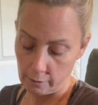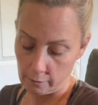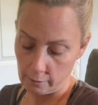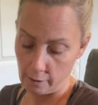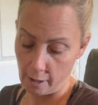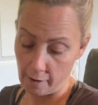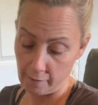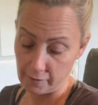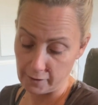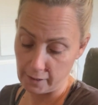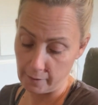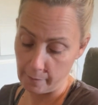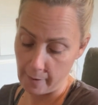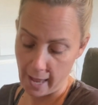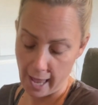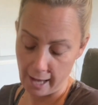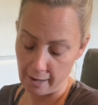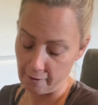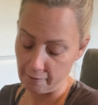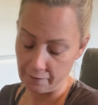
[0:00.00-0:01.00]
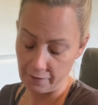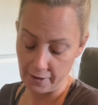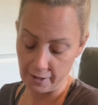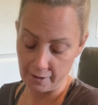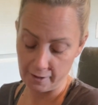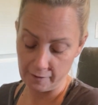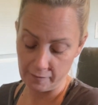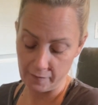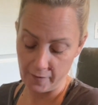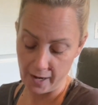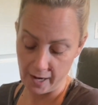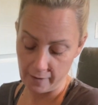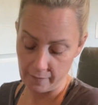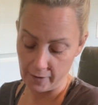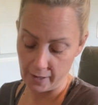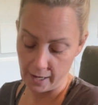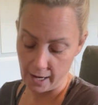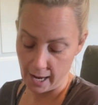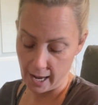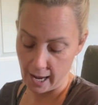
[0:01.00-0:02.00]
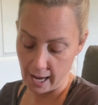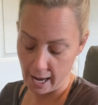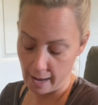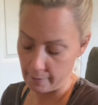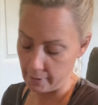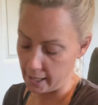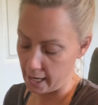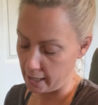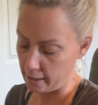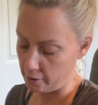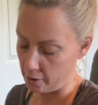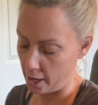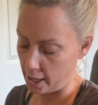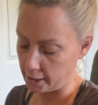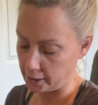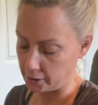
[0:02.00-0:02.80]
Love is a battlefield, maybe. I've been getting a lot of